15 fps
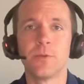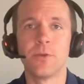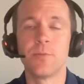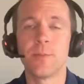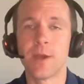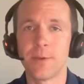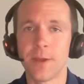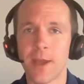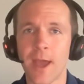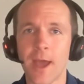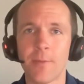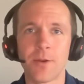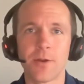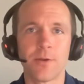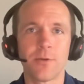you may be
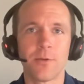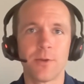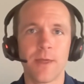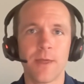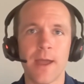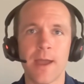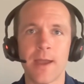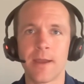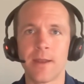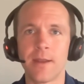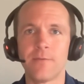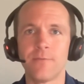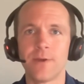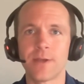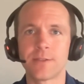happier doing that and
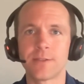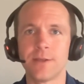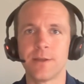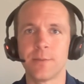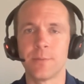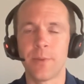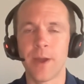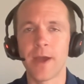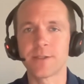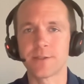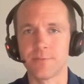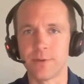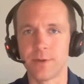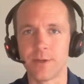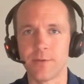investing
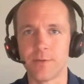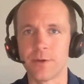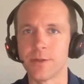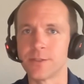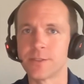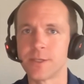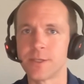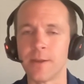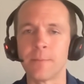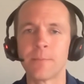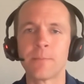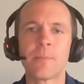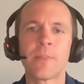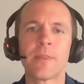passively in real estate.